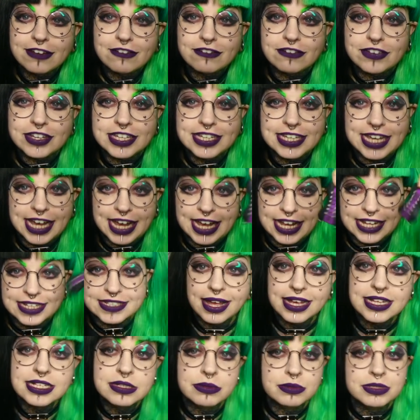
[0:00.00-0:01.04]
for years.
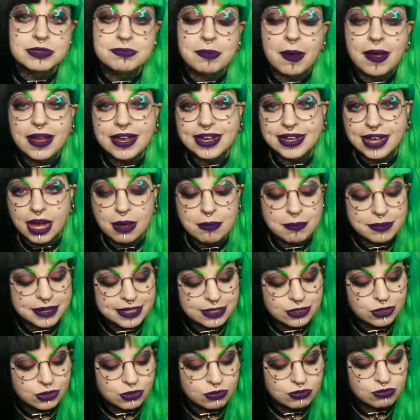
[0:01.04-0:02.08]
It was by a company
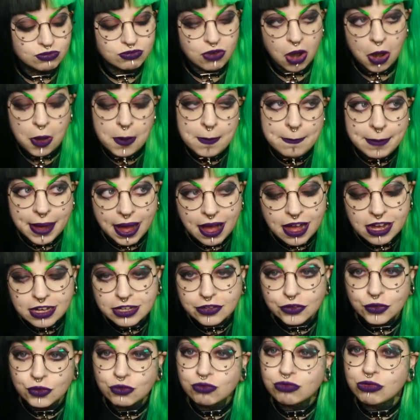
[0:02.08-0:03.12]
called Rubuck.
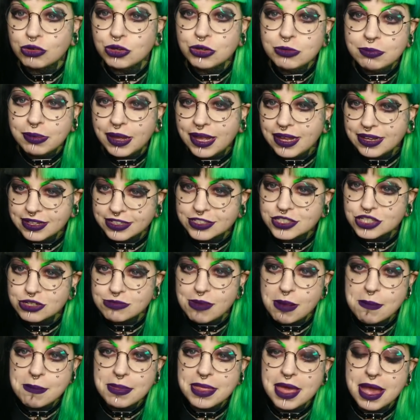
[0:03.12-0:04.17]
Do you
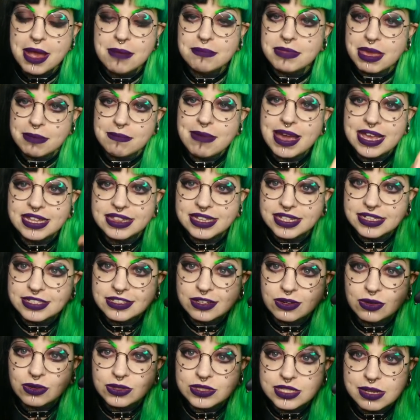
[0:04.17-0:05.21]
remember them? They made these
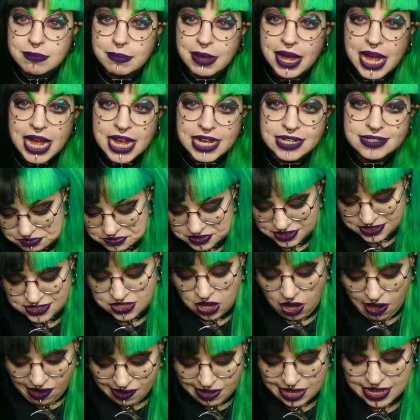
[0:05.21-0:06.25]
corset bags. It's
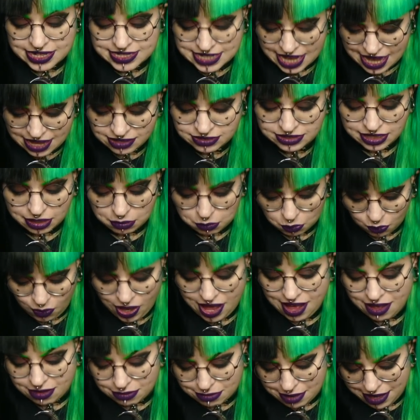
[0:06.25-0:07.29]
held up
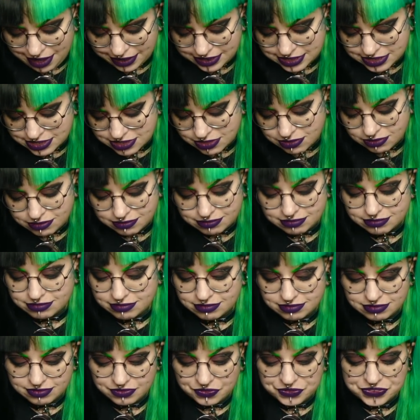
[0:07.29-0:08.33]
well, man. It's not,
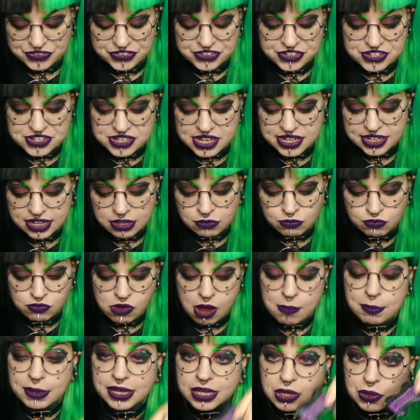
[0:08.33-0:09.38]
it's just like a
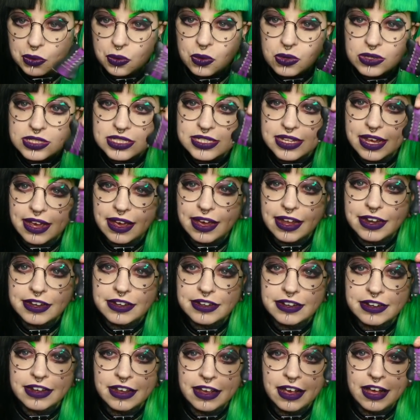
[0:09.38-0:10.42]
rubber corset, and